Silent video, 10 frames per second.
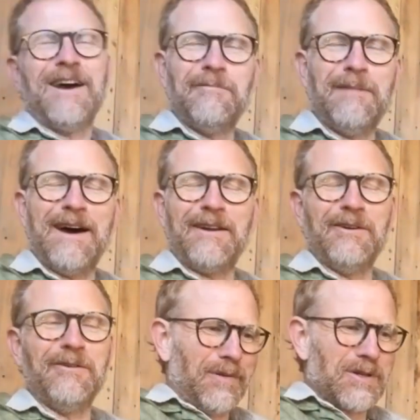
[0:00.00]
amount
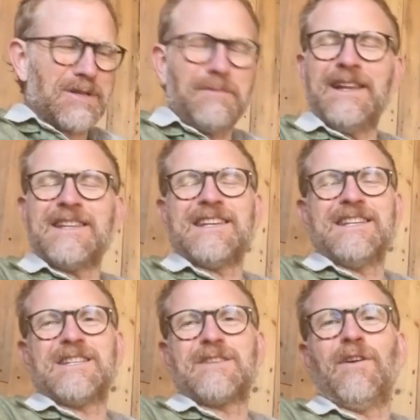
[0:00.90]
of
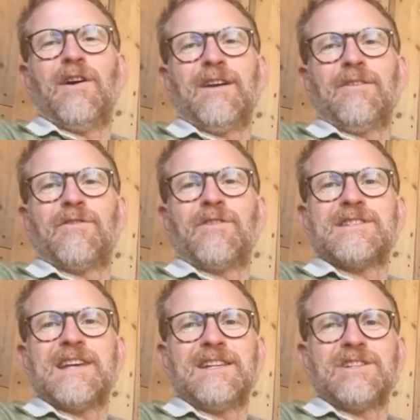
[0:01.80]
possibilities just vying for
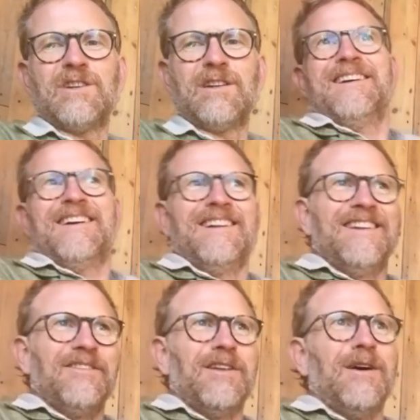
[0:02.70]
attention and
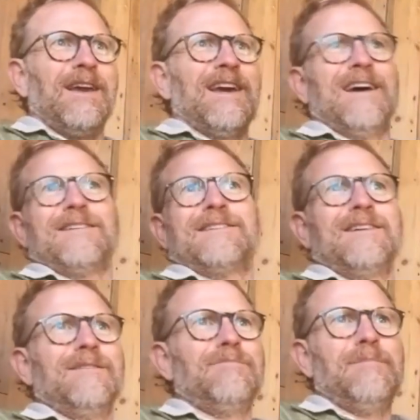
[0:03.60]
uh, not knowing how
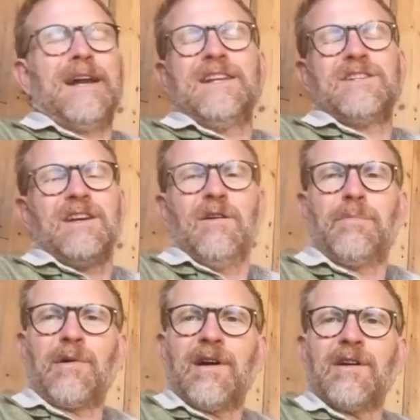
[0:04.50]
to manage it or
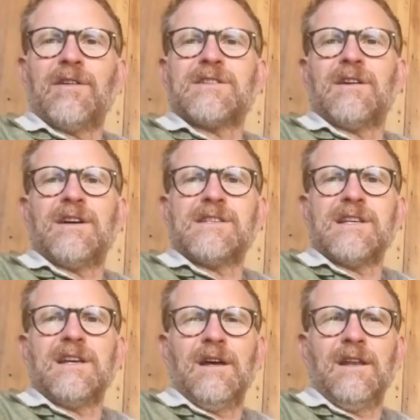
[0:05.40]
prioritize
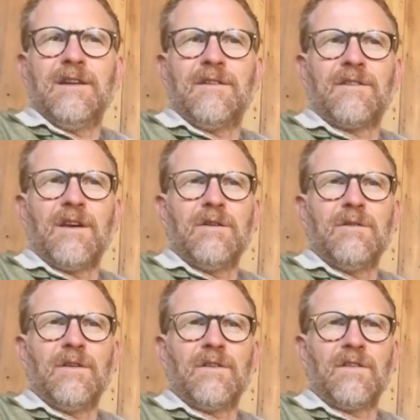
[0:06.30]
it. And so
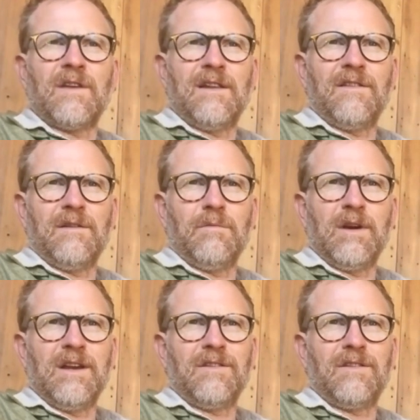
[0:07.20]
there's a sense in
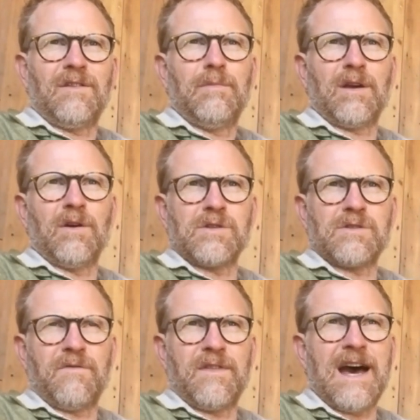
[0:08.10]
which because
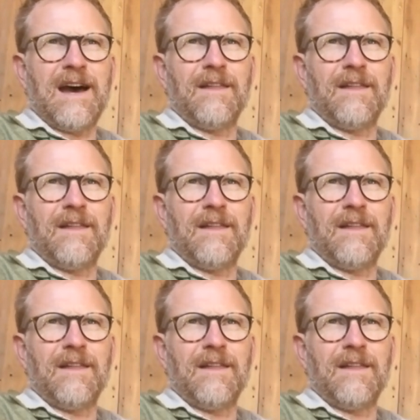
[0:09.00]
of that,